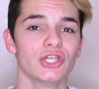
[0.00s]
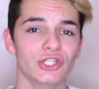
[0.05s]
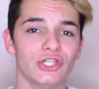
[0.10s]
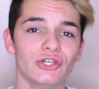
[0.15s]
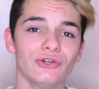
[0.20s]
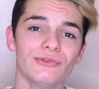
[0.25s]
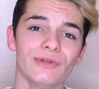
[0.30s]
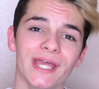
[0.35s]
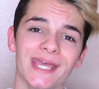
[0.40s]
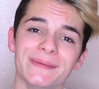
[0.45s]

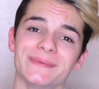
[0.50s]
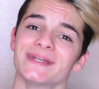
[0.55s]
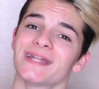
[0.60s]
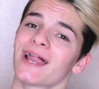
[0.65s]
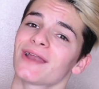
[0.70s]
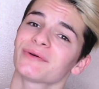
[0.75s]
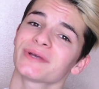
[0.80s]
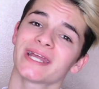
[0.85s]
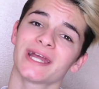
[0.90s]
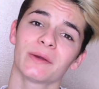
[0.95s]
you name it.
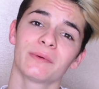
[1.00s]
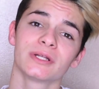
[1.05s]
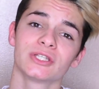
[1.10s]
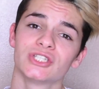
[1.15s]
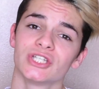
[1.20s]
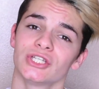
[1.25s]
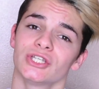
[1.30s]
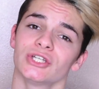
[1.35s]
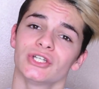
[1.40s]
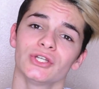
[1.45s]
I don't care what
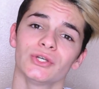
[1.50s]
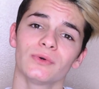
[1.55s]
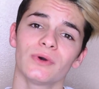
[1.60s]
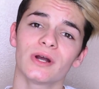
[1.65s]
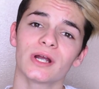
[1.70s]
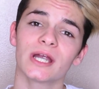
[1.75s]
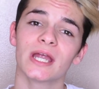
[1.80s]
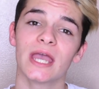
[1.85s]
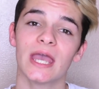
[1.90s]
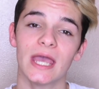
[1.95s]
gender you
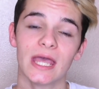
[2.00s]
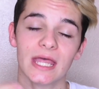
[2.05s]
are.